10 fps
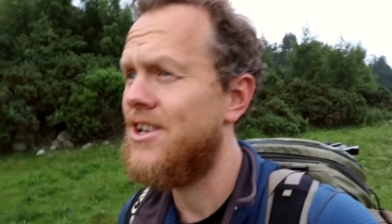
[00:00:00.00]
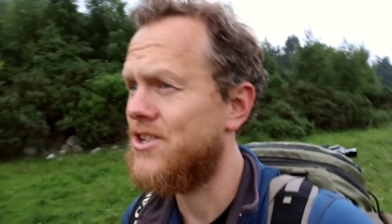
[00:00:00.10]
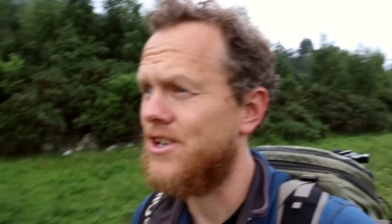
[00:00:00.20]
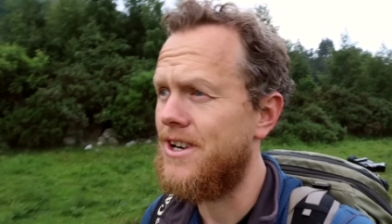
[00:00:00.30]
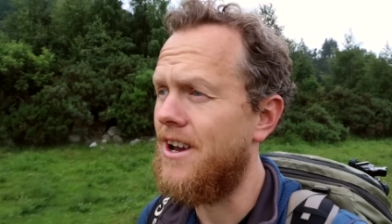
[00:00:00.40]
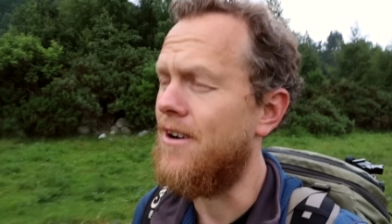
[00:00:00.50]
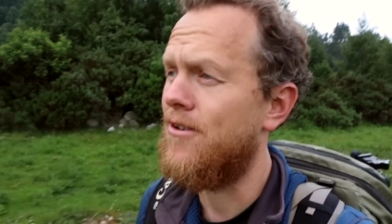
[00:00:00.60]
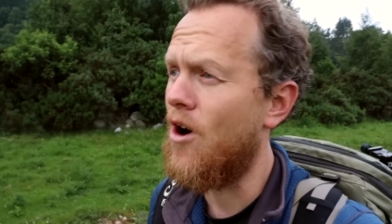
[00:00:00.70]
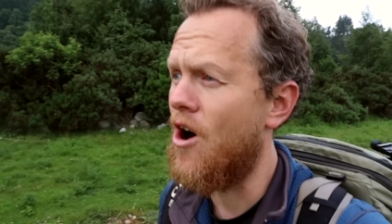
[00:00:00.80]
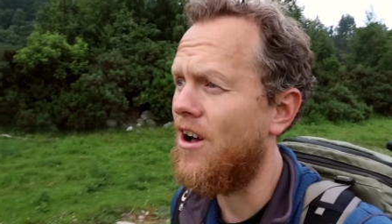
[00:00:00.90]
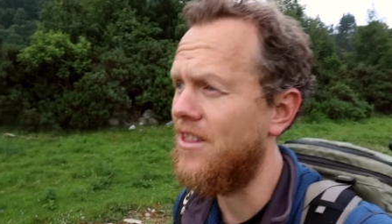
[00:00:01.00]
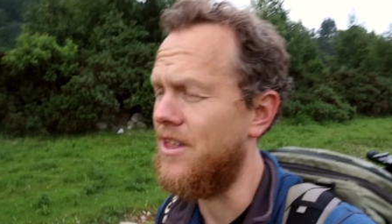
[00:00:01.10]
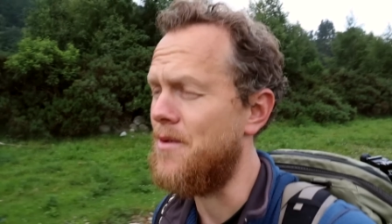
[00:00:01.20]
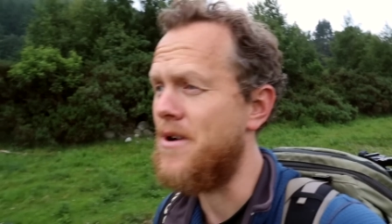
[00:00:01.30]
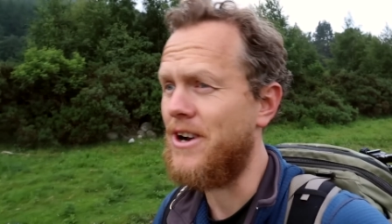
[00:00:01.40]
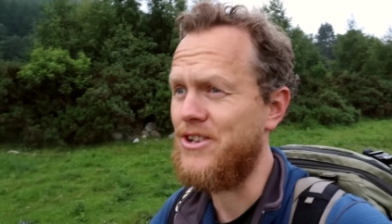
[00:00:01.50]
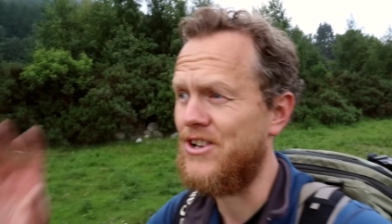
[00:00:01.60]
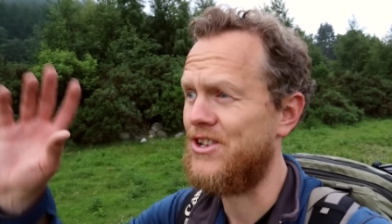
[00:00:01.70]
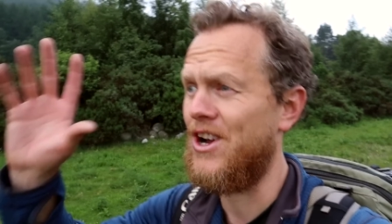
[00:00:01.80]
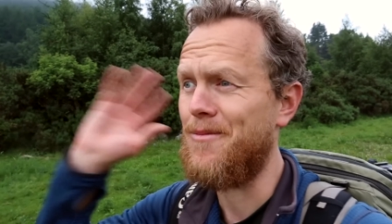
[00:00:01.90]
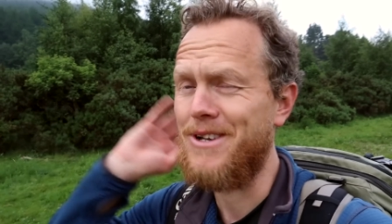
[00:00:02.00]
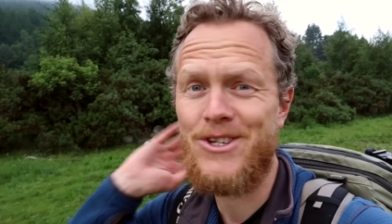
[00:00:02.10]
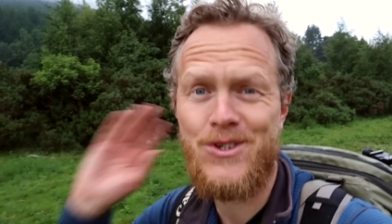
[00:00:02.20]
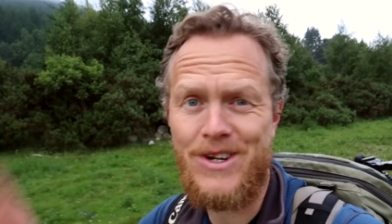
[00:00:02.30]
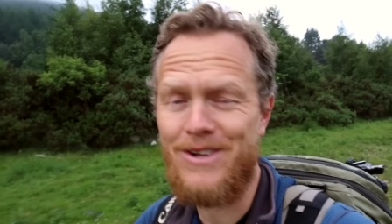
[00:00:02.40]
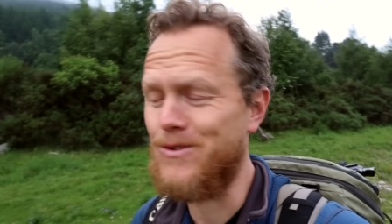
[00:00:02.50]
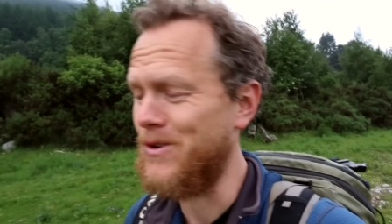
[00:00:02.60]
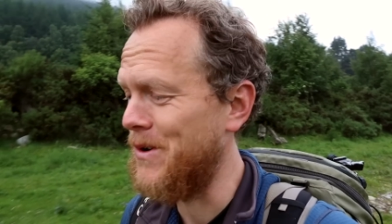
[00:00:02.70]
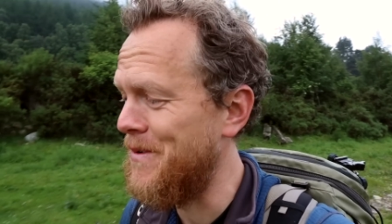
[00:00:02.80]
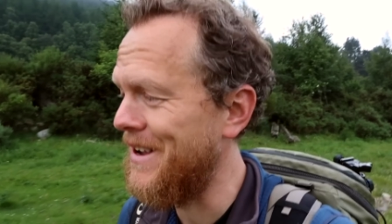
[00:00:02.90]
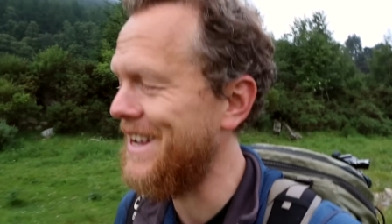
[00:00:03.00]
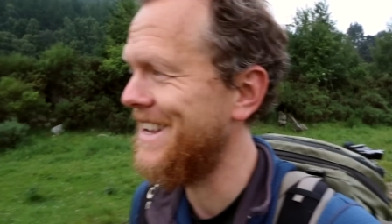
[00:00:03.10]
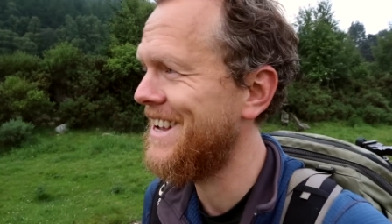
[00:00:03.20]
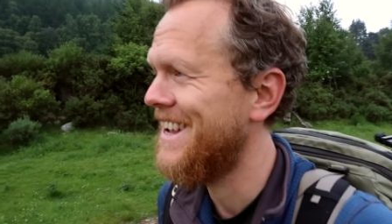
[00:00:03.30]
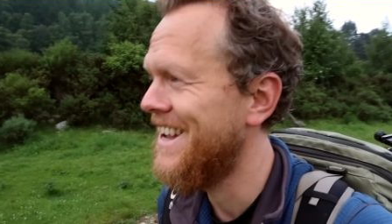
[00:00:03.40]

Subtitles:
sure enough, all of them are just coming straight for me.